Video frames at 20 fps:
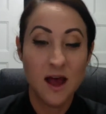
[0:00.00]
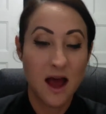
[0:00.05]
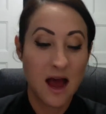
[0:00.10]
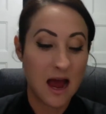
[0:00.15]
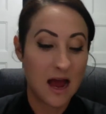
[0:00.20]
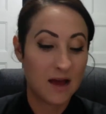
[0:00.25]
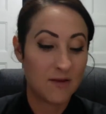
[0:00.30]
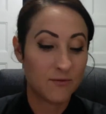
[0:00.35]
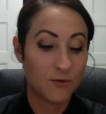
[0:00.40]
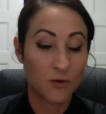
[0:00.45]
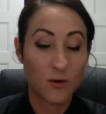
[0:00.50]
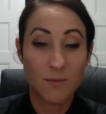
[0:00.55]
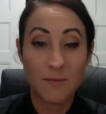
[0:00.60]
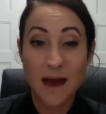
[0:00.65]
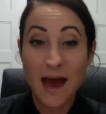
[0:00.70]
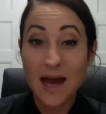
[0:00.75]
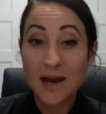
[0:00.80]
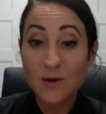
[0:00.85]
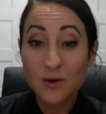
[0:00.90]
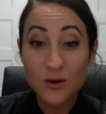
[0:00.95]
I have
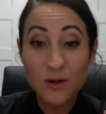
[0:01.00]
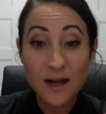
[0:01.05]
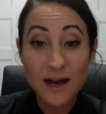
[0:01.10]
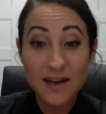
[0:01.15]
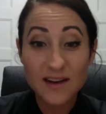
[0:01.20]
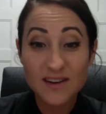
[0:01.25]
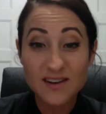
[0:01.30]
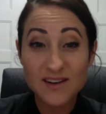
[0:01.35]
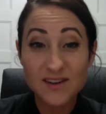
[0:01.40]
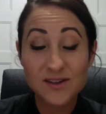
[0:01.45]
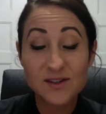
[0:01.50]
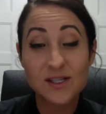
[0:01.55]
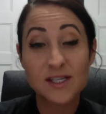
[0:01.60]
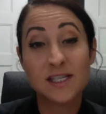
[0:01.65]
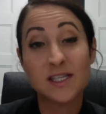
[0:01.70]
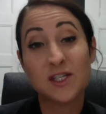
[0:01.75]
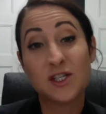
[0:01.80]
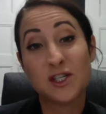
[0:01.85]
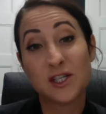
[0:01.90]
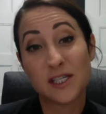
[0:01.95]
grammatical editors
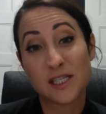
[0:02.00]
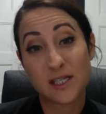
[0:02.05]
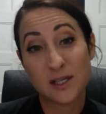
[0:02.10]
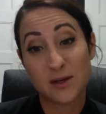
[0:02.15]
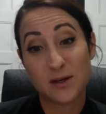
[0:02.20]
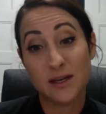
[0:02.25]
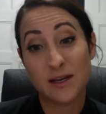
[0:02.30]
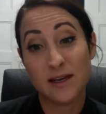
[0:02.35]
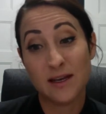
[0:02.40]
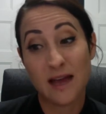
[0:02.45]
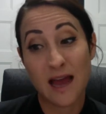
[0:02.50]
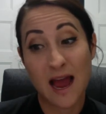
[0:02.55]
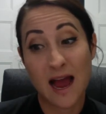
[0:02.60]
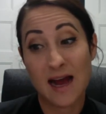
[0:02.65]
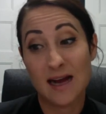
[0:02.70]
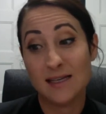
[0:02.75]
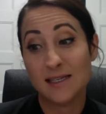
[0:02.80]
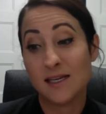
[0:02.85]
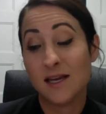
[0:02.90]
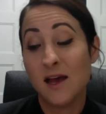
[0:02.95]
that's just looking
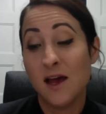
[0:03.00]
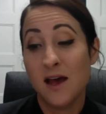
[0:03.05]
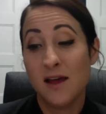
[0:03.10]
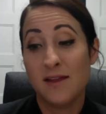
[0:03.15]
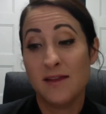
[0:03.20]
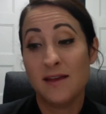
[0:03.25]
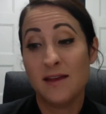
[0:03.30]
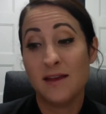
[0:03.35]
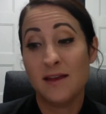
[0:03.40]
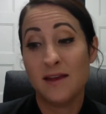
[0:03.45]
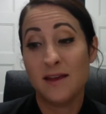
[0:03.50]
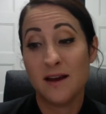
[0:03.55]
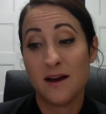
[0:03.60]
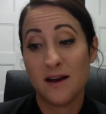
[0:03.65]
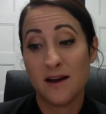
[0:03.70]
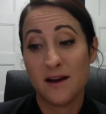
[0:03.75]
at the